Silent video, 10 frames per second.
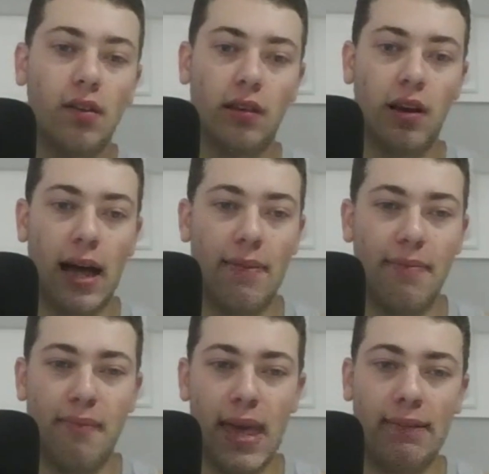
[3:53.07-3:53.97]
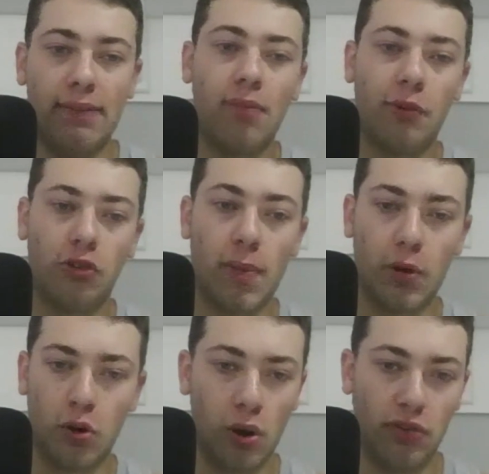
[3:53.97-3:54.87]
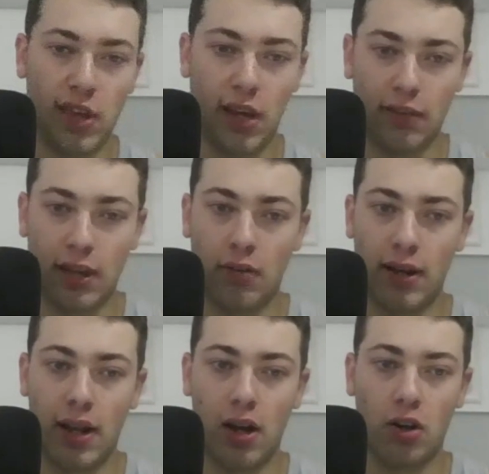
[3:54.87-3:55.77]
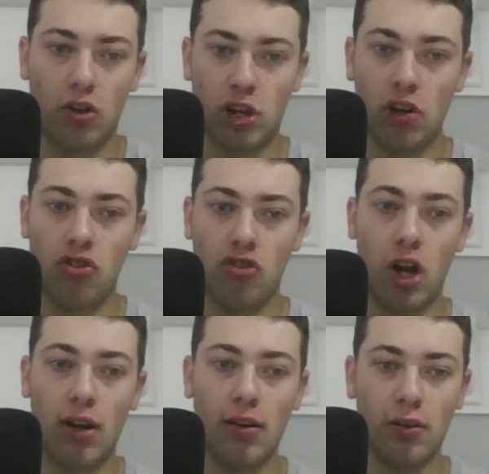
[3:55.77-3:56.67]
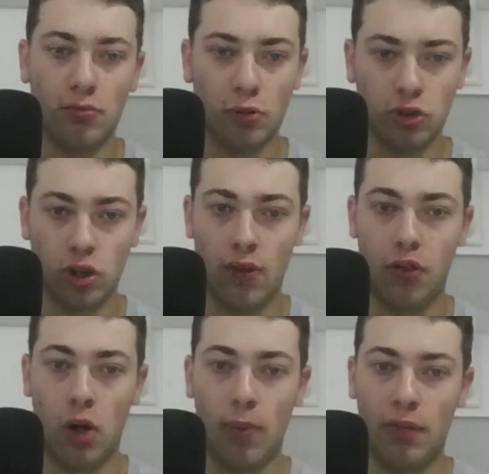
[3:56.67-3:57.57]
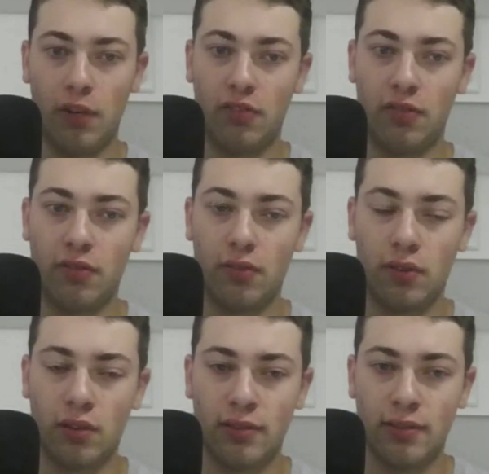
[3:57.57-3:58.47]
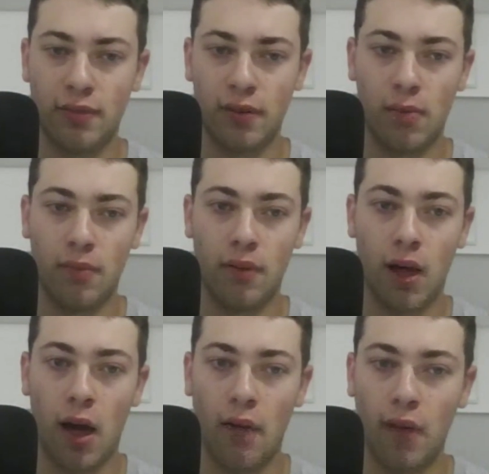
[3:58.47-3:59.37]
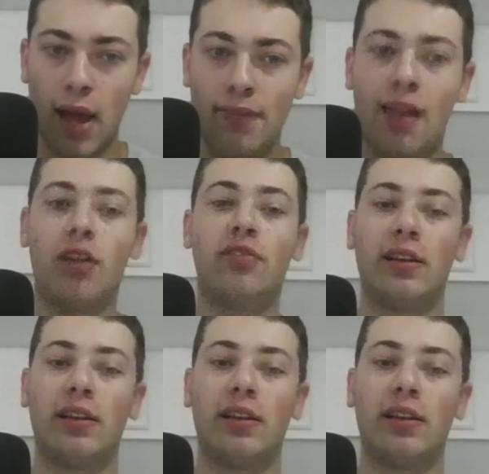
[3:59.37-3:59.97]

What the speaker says: So I may have went with Bichette, but Corey Seager's had a great year. Josh Jung will start at third base from another